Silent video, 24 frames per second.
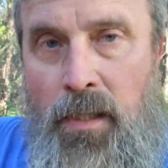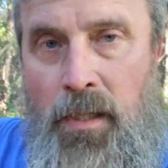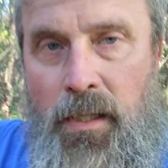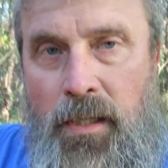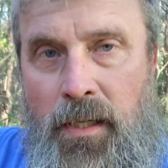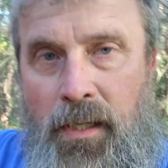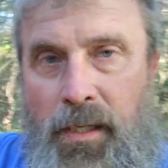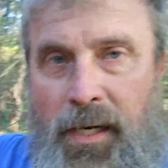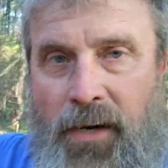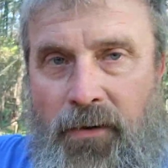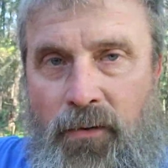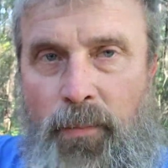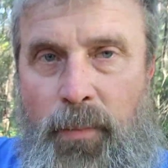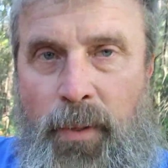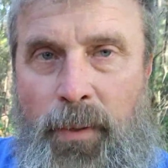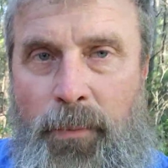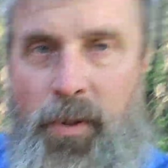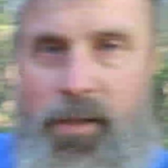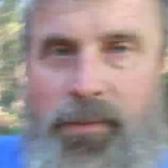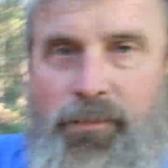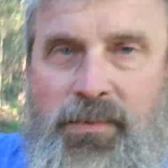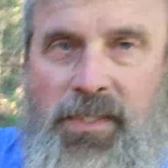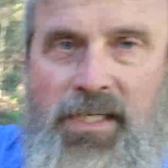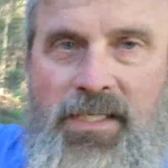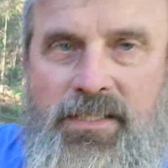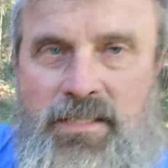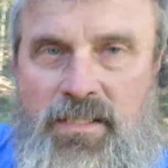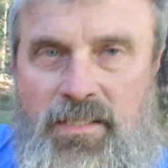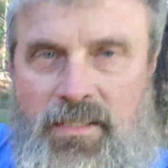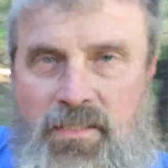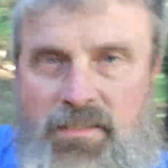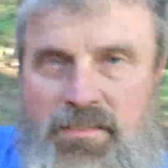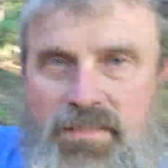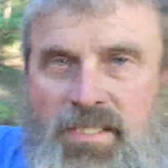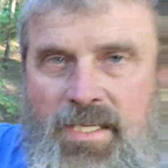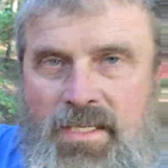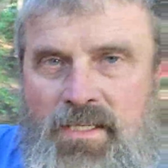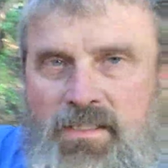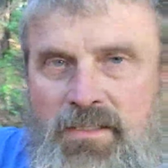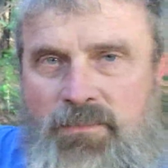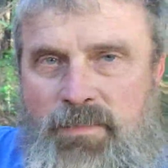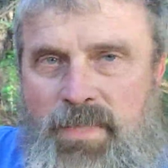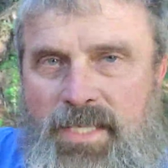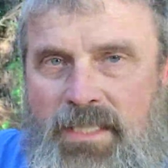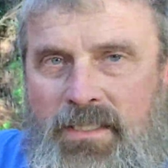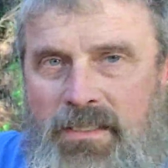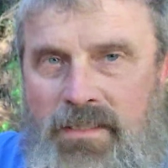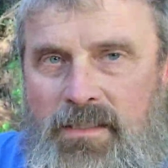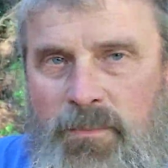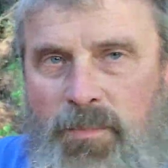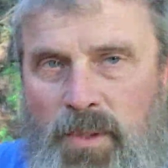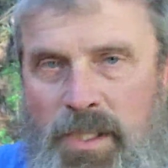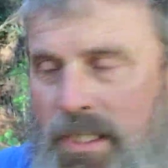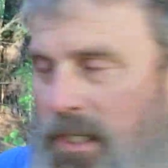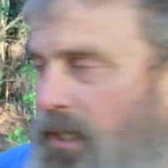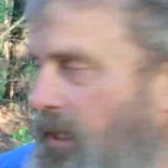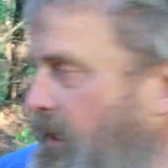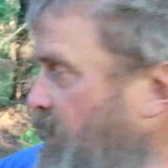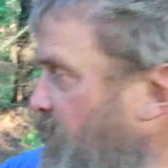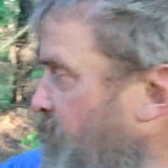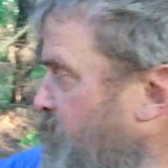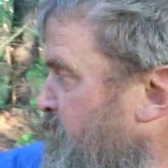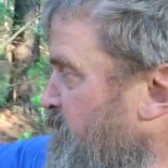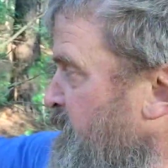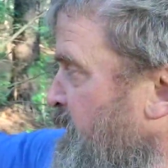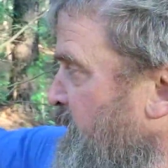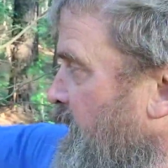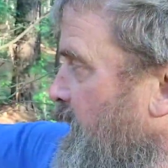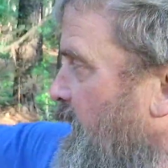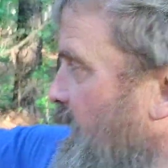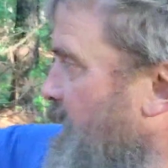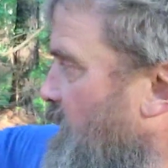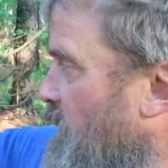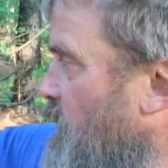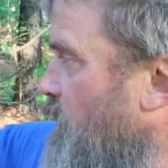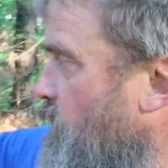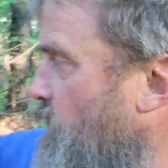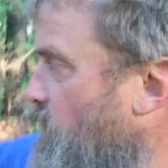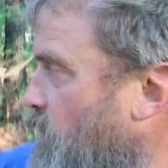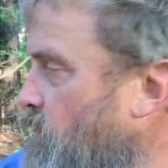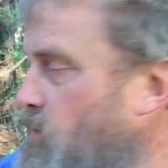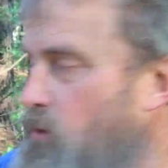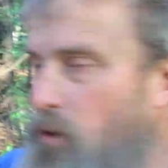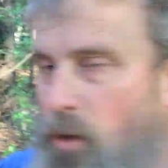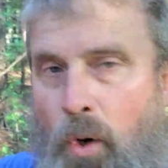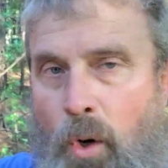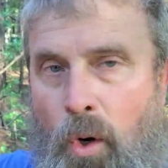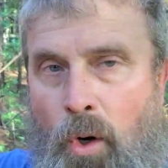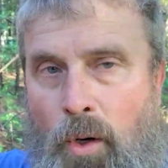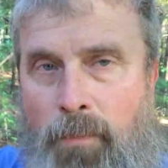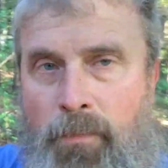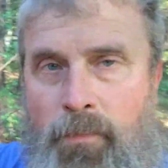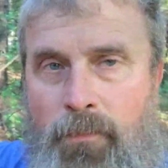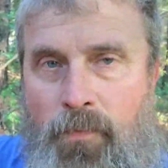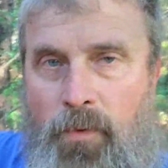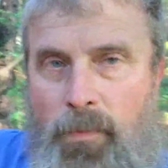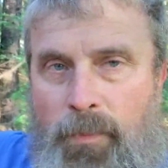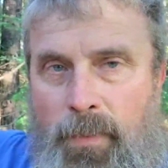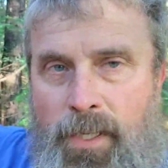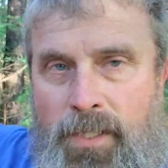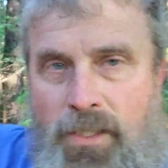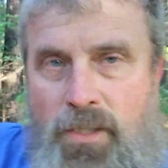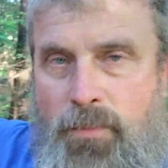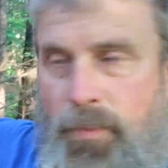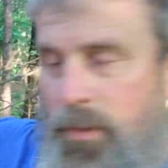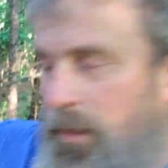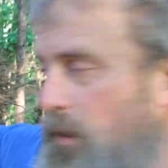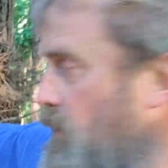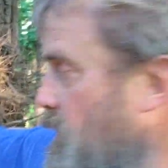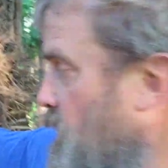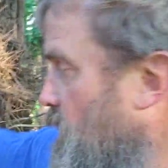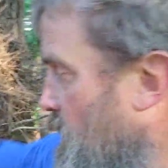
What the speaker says: And I remember him teaching us how to make a debris hut, and you use your arm for measurement.